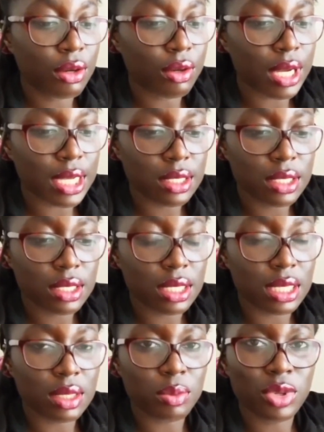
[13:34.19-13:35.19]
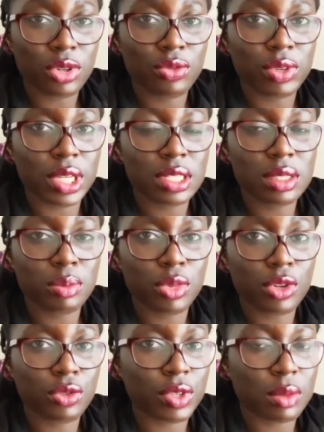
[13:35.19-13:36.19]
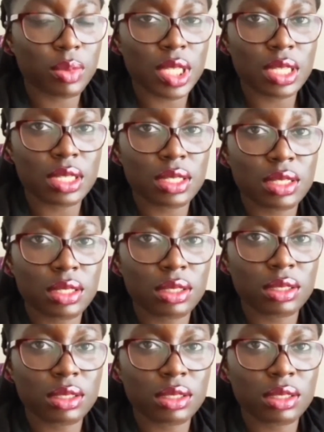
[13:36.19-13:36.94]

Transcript: rest in perfect, perfect peace.